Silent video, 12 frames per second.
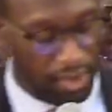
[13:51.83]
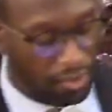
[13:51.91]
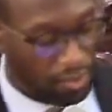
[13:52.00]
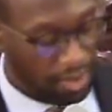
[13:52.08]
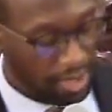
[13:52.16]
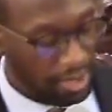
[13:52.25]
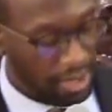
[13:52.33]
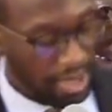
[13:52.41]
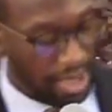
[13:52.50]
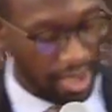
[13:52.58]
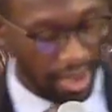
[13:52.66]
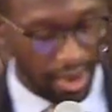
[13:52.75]

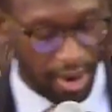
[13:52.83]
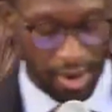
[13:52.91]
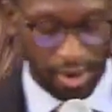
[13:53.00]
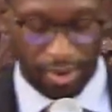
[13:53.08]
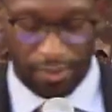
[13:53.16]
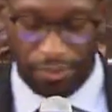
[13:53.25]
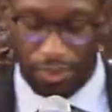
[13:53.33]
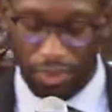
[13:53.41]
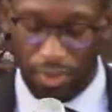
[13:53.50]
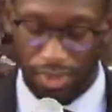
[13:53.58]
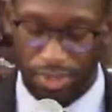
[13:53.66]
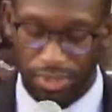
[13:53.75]
we are
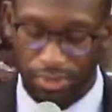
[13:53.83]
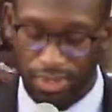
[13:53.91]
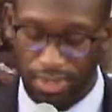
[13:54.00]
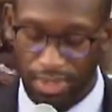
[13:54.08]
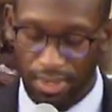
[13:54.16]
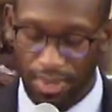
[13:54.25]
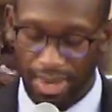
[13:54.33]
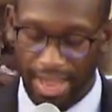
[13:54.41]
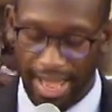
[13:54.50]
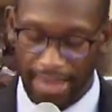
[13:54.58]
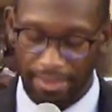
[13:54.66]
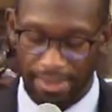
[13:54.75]
going to see what
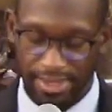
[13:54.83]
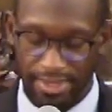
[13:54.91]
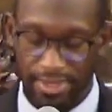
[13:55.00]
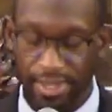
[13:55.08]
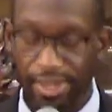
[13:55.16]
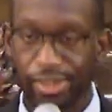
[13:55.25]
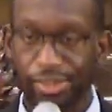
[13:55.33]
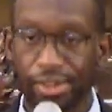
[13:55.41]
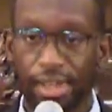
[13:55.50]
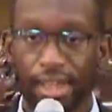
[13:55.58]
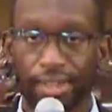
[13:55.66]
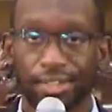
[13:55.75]
happens
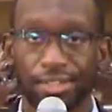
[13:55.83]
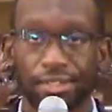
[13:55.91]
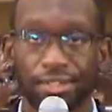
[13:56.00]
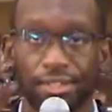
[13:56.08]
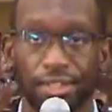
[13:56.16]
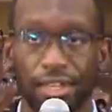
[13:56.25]
in Exodus,